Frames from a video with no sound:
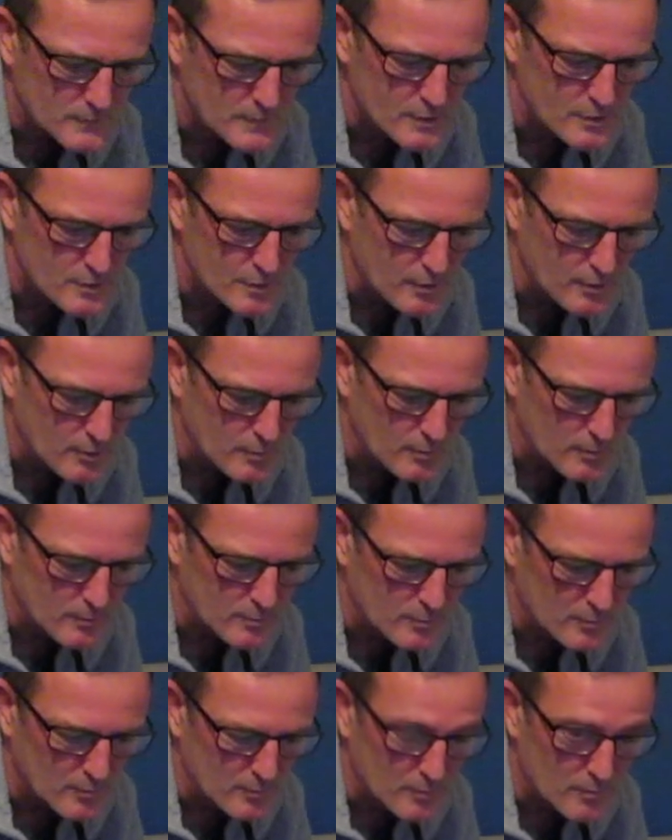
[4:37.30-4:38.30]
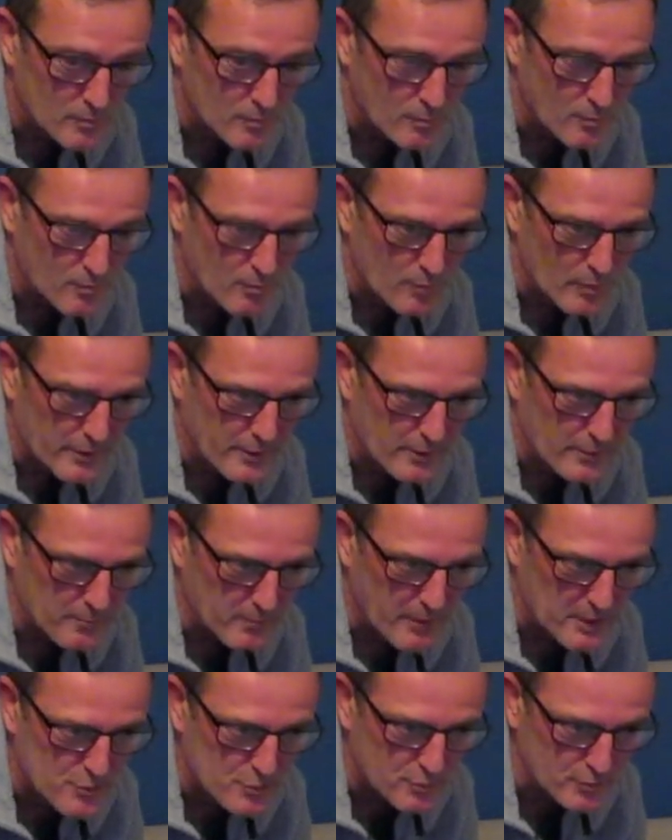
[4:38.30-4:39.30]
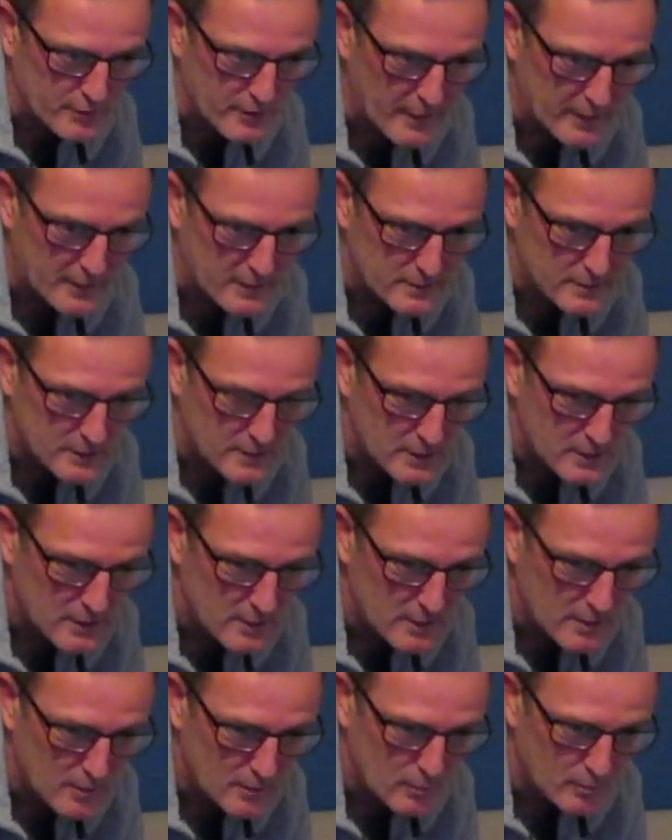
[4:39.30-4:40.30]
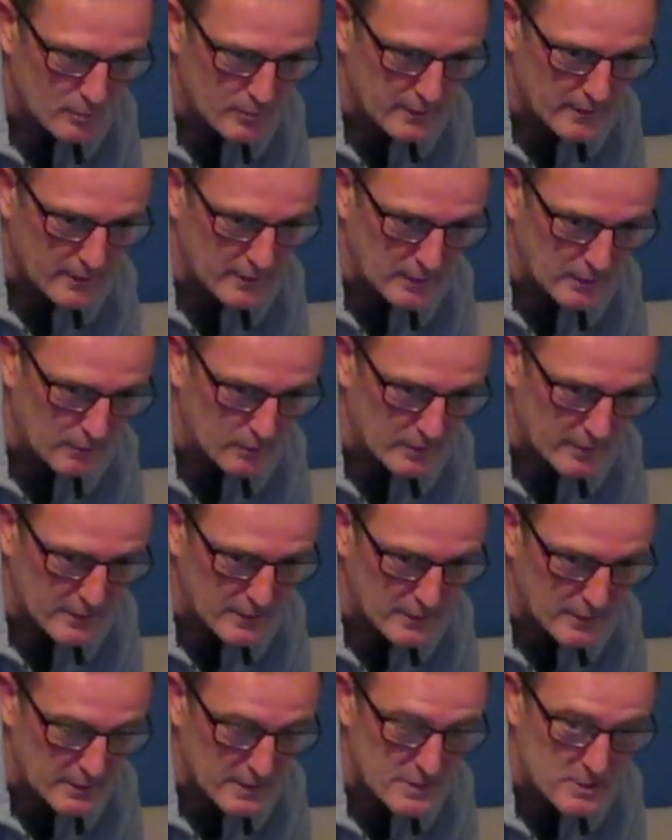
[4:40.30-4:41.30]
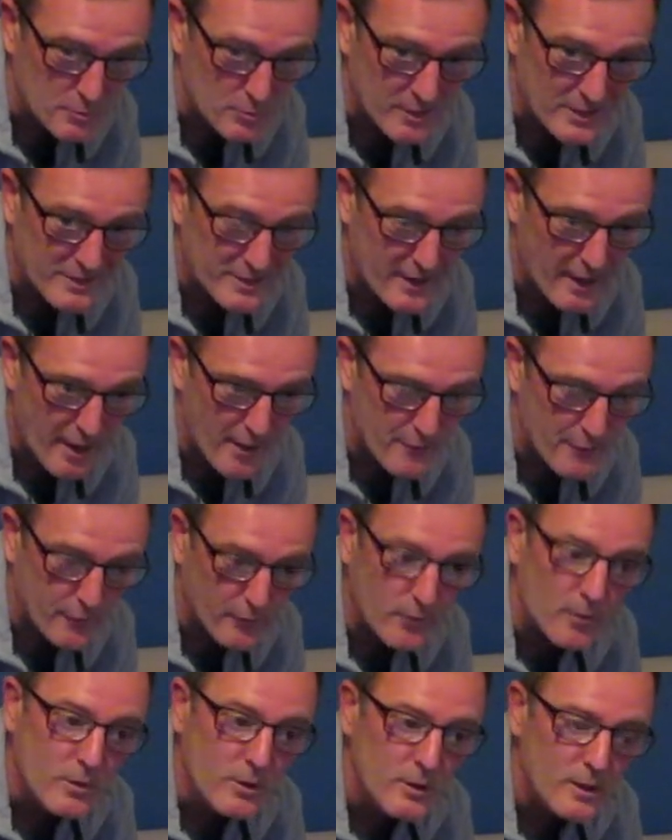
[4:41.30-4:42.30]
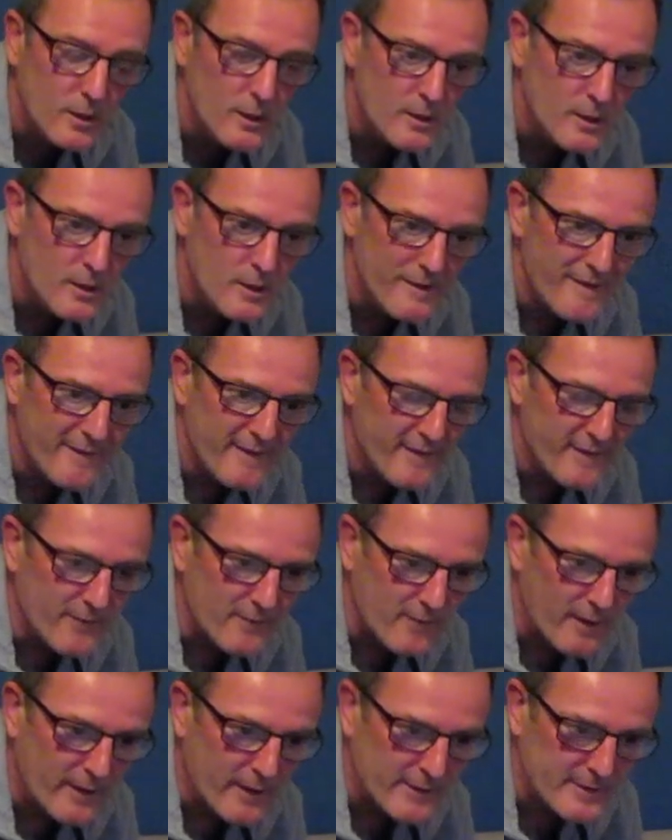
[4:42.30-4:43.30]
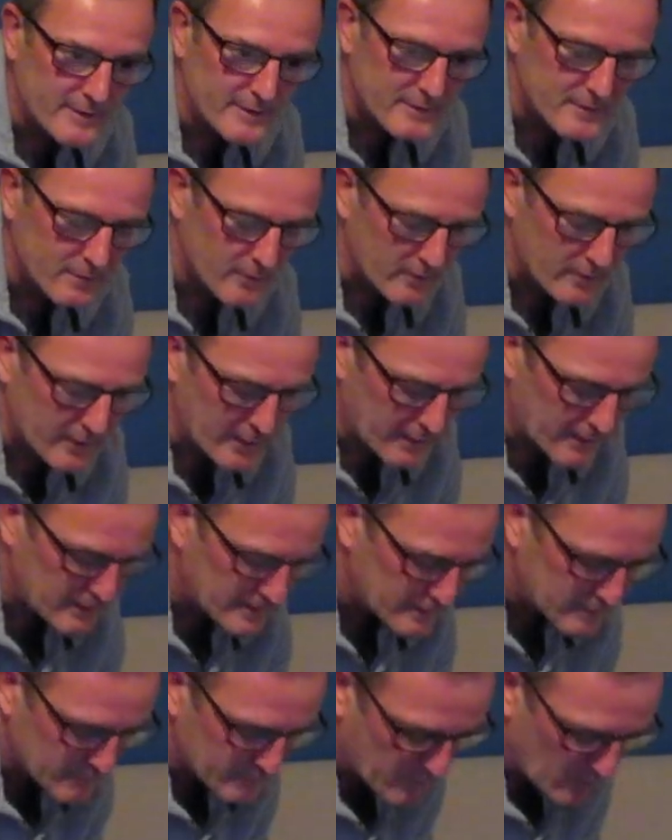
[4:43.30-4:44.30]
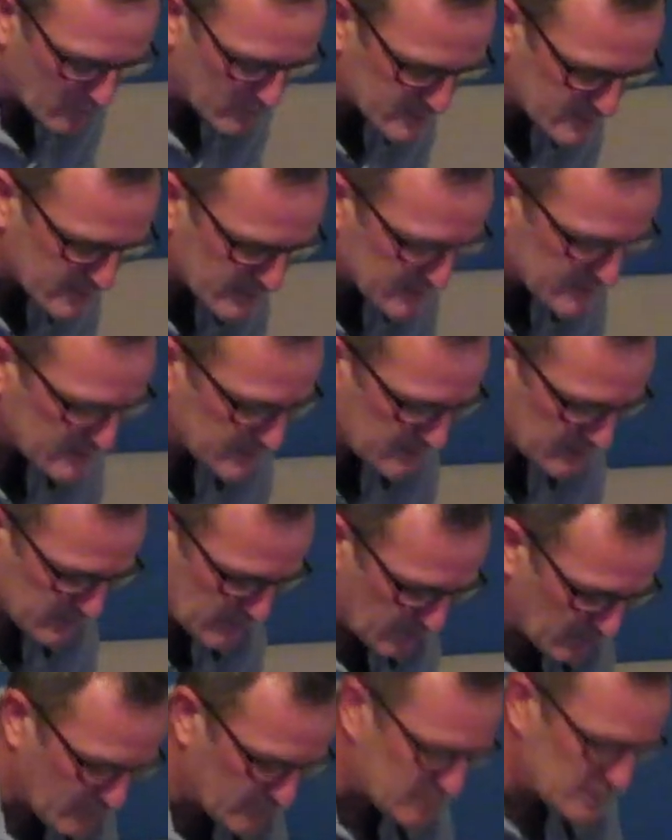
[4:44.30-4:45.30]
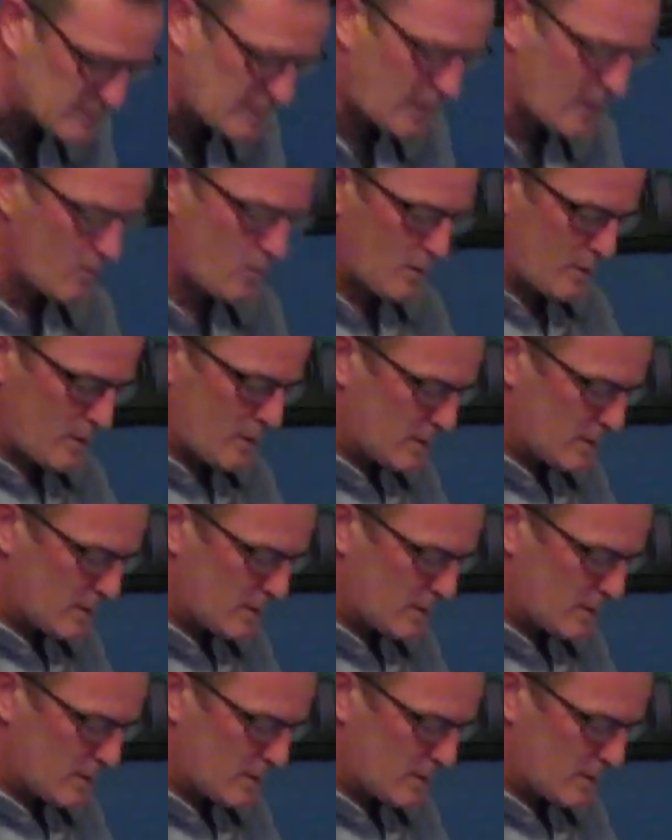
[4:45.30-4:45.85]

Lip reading: so we need to make sure that we deal with this with careful. Right, okay, box is closed now,